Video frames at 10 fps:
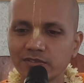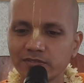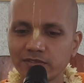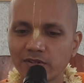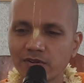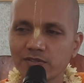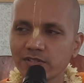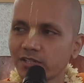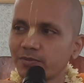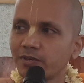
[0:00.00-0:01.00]
We have not
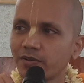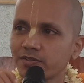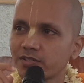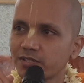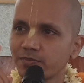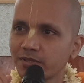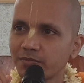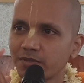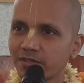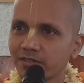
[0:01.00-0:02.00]
seen anybody having such a big
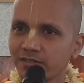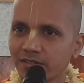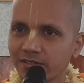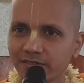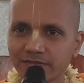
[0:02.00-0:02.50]
material desire.